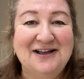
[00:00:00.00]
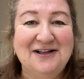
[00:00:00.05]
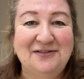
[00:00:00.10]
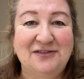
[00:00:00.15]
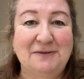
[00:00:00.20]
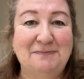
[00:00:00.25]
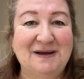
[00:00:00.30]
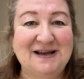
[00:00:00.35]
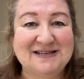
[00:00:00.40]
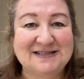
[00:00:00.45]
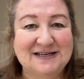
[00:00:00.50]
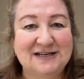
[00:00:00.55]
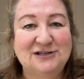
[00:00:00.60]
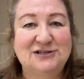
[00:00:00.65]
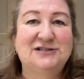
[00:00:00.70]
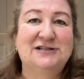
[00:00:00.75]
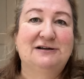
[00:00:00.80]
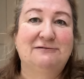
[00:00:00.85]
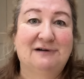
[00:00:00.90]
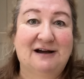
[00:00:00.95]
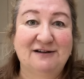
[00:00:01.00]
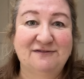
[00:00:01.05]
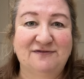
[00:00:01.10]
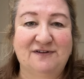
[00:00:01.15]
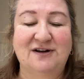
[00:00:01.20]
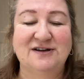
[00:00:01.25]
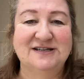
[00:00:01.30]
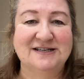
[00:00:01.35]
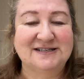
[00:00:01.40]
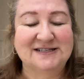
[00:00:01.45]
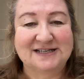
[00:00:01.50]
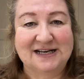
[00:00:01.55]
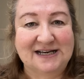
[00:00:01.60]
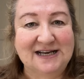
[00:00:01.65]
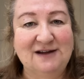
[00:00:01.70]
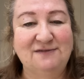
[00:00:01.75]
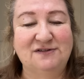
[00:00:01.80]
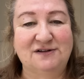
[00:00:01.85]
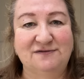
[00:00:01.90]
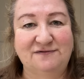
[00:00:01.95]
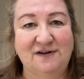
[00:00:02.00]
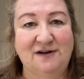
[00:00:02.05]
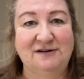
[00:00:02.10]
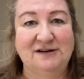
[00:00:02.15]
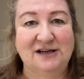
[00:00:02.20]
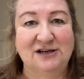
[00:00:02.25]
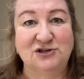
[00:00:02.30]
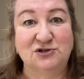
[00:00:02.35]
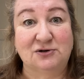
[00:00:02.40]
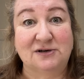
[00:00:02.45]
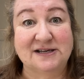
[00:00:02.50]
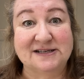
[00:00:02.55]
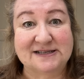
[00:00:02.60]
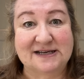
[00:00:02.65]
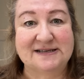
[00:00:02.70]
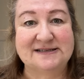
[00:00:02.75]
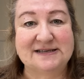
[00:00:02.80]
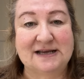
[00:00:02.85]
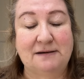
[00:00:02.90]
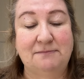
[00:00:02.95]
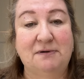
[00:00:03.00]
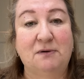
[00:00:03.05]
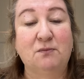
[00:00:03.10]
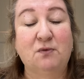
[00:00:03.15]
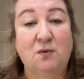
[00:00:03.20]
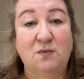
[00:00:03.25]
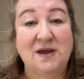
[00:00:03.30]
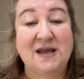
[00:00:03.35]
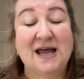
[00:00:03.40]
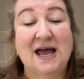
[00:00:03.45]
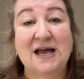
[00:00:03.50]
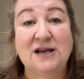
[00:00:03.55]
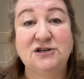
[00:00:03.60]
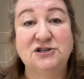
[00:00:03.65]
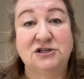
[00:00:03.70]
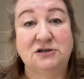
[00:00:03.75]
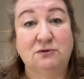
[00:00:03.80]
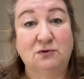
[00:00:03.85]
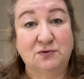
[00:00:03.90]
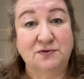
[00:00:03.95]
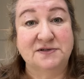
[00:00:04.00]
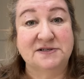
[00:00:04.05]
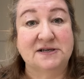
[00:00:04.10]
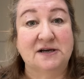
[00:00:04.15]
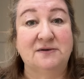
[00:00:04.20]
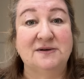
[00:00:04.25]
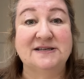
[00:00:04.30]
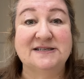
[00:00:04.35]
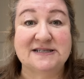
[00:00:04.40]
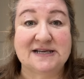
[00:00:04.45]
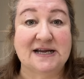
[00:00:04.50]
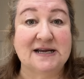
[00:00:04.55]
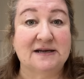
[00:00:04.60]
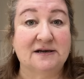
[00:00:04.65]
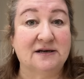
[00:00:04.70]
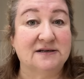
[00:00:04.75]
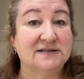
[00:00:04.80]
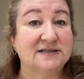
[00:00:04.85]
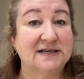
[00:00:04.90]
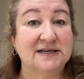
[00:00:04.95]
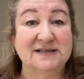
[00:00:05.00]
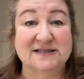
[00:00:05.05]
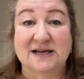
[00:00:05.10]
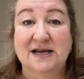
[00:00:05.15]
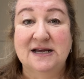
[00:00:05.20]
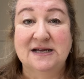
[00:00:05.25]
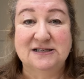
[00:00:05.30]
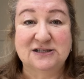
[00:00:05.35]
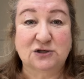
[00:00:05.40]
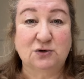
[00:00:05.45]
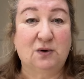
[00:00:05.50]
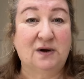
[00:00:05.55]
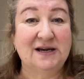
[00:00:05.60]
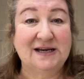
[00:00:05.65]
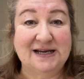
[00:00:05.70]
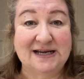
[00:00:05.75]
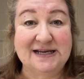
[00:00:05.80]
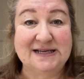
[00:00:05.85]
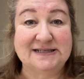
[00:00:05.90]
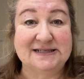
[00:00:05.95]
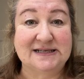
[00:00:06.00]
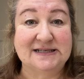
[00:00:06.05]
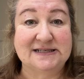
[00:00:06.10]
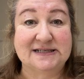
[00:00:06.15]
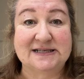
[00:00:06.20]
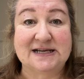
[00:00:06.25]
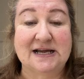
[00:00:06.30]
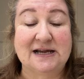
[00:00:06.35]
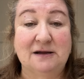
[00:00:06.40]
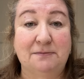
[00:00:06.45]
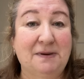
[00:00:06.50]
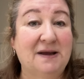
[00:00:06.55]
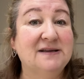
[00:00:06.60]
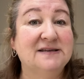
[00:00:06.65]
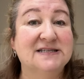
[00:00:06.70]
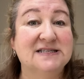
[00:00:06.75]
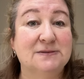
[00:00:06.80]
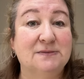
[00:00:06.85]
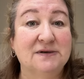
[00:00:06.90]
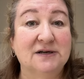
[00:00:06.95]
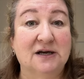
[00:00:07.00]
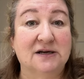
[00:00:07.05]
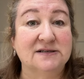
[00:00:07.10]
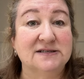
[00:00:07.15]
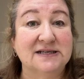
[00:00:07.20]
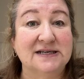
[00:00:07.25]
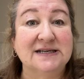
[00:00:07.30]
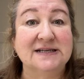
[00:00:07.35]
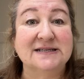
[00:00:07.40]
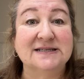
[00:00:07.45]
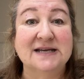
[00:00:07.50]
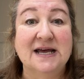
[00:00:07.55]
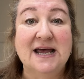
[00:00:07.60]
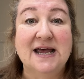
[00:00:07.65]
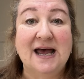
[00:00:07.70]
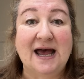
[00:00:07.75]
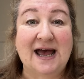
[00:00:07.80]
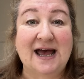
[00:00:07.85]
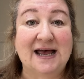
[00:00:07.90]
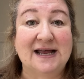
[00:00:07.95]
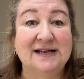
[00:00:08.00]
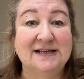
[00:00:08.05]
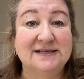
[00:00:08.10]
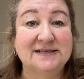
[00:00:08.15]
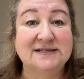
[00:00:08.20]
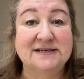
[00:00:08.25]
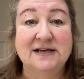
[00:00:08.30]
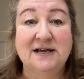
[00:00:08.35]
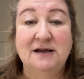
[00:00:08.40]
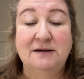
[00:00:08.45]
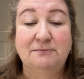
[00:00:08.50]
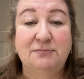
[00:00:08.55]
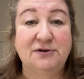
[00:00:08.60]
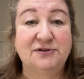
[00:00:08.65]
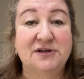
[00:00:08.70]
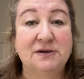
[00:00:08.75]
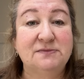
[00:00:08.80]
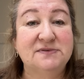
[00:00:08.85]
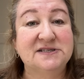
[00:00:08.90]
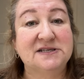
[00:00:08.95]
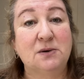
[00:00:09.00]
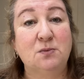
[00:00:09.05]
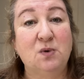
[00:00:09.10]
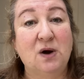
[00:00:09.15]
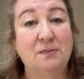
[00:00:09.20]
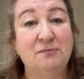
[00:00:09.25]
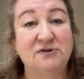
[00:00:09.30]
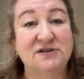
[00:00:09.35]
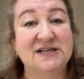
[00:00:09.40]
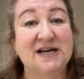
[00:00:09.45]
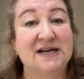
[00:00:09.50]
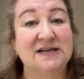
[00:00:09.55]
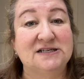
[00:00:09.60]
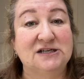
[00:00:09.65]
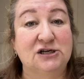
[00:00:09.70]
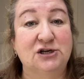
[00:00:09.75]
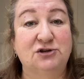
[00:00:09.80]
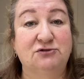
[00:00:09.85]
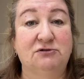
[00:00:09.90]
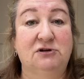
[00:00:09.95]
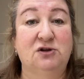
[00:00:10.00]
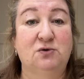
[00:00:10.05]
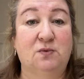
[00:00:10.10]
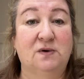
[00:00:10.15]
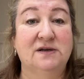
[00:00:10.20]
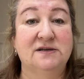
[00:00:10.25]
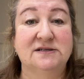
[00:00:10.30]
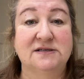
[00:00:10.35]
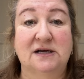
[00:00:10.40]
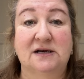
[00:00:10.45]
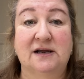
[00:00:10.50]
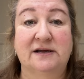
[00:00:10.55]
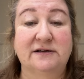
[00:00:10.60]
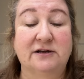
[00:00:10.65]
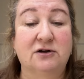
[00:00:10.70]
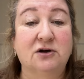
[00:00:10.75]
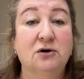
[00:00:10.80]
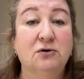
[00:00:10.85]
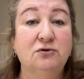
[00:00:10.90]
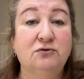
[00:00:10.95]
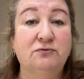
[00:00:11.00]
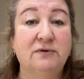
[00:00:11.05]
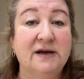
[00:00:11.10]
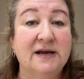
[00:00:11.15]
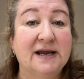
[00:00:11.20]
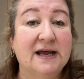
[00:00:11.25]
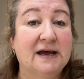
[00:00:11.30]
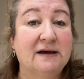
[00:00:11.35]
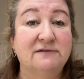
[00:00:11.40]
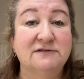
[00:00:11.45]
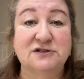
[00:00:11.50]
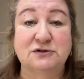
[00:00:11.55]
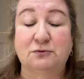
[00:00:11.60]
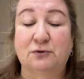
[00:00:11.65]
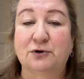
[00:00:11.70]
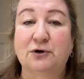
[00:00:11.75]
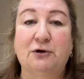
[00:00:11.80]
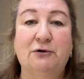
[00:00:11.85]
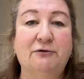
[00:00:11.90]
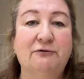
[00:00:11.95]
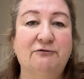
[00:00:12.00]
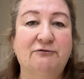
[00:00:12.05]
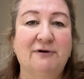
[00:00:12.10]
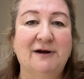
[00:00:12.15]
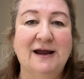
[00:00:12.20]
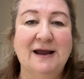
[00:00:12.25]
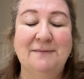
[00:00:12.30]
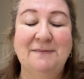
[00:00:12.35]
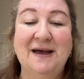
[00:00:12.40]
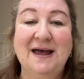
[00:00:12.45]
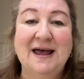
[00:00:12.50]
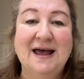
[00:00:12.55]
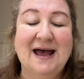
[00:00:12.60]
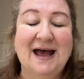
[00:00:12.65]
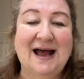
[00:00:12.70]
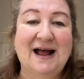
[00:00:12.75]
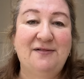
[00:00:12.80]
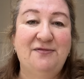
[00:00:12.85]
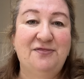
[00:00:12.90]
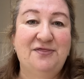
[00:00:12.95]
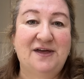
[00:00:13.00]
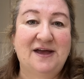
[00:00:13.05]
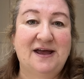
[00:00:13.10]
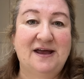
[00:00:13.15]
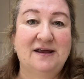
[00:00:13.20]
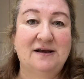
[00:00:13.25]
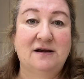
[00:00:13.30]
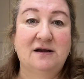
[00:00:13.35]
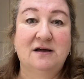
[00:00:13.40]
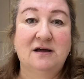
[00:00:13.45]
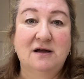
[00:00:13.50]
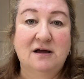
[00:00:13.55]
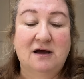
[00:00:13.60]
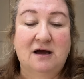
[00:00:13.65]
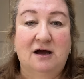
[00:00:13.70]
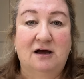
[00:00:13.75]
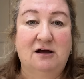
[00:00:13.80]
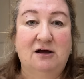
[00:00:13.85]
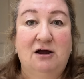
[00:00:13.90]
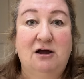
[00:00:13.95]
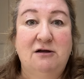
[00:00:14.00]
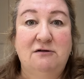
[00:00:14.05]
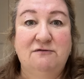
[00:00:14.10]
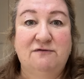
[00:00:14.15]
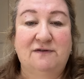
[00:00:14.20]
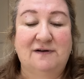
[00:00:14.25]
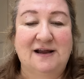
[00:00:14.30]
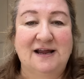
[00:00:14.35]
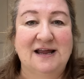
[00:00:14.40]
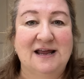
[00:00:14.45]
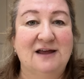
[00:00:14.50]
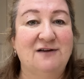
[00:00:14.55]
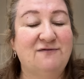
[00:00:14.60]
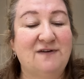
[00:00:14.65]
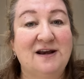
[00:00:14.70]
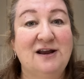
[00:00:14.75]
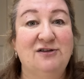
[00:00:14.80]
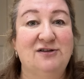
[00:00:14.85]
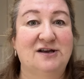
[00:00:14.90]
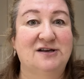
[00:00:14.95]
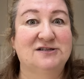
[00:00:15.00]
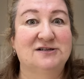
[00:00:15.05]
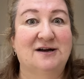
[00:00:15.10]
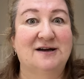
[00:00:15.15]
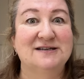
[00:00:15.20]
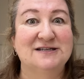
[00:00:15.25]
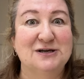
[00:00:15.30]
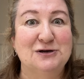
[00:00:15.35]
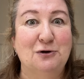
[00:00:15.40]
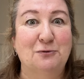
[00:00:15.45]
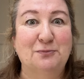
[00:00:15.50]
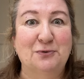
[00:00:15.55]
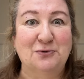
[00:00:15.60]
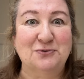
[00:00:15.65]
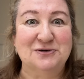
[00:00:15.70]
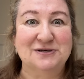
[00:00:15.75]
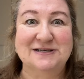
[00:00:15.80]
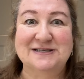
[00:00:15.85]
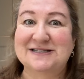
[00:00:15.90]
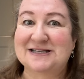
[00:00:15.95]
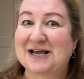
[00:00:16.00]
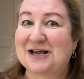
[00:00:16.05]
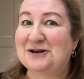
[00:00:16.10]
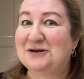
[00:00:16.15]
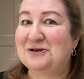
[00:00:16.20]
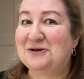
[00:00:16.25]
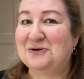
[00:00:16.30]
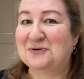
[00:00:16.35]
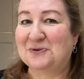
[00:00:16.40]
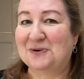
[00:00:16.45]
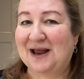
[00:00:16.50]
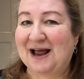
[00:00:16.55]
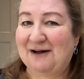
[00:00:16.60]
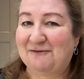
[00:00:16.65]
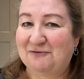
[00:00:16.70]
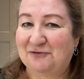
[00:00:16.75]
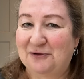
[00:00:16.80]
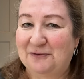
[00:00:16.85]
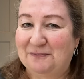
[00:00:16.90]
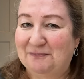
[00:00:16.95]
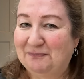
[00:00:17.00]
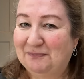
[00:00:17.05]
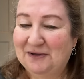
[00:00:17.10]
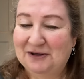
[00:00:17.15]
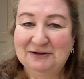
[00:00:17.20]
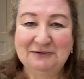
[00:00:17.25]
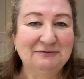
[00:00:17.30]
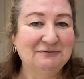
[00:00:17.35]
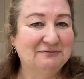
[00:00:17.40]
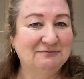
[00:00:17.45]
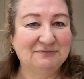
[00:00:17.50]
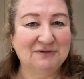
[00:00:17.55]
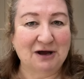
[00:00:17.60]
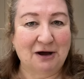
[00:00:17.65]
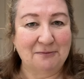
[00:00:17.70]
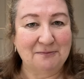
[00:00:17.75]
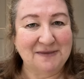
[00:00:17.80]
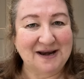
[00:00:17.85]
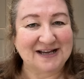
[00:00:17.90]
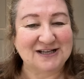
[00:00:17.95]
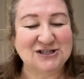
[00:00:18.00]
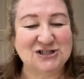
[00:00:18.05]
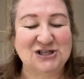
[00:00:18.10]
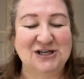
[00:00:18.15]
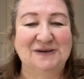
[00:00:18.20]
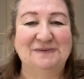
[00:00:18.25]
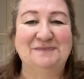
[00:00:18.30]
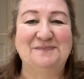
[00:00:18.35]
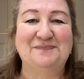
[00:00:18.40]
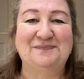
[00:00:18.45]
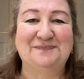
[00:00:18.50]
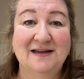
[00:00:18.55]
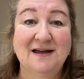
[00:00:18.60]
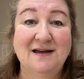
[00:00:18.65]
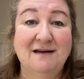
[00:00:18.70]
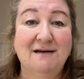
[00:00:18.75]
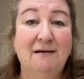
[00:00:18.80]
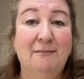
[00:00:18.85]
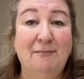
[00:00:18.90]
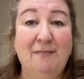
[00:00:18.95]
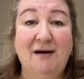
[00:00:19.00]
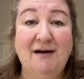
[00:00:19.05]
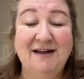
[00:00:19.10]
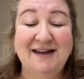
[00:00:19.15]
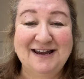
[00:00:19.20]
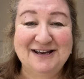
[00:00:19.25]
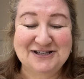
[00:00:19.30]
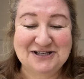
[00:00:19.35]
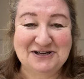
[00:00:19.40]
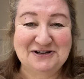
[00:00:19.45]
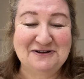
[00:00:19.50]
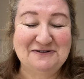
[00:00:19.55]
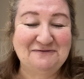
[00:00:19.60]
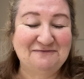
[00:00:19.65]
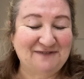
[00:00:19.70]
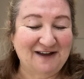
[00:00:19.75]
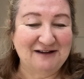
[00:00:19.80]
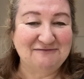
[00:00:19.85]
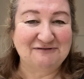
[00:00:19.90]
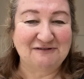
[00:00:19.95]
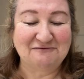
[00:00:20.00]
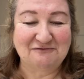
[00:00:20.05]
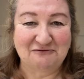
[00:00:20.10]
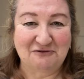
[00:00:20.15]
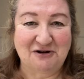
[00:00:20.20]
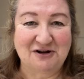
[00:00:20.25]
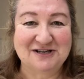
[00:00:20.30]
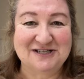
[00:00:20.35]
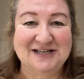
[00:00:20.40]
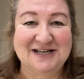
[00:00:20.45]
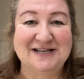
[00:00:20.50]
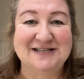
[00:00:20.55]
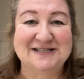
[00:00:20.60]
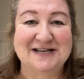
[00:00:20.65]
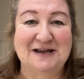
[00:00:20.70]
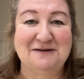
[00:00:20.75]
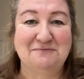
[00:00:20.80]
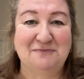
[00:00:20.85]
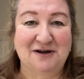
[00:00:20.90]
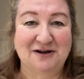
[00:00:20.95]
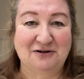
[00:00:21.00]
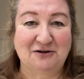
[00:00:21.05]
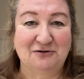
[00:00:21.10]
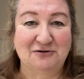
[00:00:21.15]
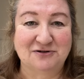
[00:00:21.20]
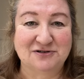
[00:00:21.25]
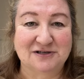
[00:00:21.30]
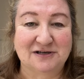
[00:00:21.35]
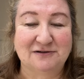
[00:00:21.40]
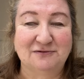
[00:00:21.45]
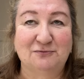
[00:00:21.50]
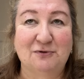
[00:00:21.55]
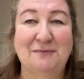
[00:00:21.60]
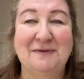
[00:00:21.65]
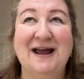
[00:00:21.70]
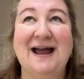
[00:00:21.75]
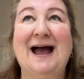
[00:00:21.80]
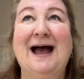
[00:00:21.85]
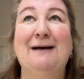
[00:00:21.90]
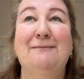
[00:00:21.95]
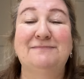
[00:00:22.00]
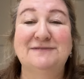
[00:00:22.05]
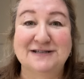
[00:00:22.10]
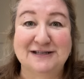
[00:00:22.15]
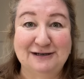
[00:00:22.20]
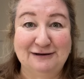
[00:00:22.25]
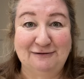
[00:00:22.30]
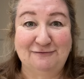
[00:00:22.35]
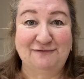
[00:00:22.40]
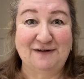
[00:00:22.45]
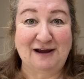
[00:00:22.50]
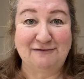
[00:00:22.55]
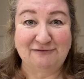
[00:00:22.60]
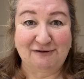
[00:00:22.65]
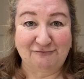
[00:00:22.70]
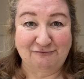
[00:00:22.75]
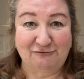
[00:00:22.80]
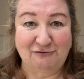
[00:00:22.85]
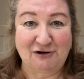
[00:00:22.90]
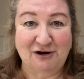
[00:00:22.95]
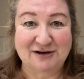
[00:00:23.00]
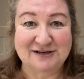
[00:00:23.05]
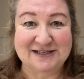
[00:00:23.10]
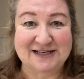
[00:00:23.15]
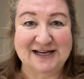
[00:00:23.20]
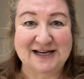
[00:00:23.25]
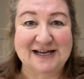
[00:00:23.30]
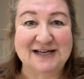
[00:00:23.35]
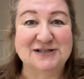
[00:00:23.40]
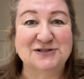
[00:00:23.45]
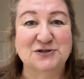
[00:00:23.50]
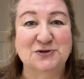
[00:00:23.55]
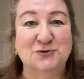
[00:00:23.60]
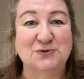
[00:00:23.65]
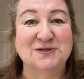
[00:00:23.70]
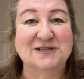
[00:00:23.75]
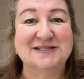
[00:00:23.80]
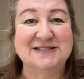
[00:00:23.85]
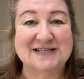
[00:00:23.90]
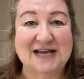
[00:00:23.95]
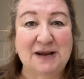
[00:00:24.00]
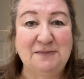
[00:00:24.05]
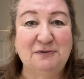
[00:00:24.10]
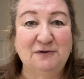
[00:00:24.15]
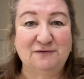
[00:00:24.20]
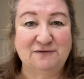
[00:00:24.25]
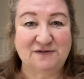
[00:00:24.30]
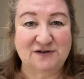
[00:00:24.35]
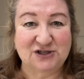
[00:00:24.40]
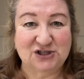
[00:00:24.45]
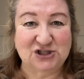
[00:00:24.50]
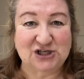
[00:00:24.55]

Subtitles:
the best thing to do, I find, is to leave the foliage on, as I said. But what we can do also is take cuttings. It's quite easy to take Penstemon cuttings and put them somewhere protected through the winter, like a cold greenhouse or a cold frame. And then hopefully, if anything dies in your borders, then you'll have them come next year. My 2 favourite varieties in my garden. Well, my absolute favourite variety is called Stapleford